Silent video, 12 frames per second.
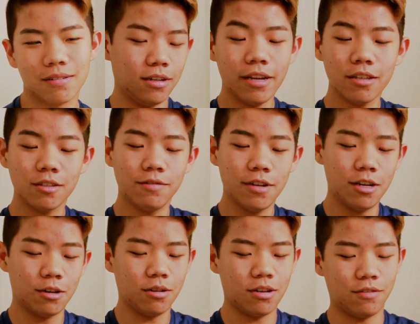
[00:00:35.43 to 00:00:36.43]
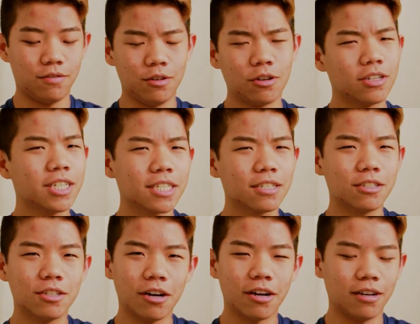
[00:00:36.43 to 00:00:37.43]
Like this video if you're addicted to
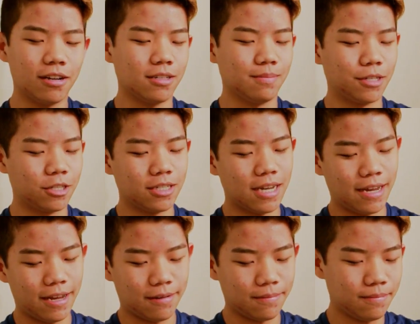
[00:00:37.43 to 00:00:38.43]
Target as much as I am.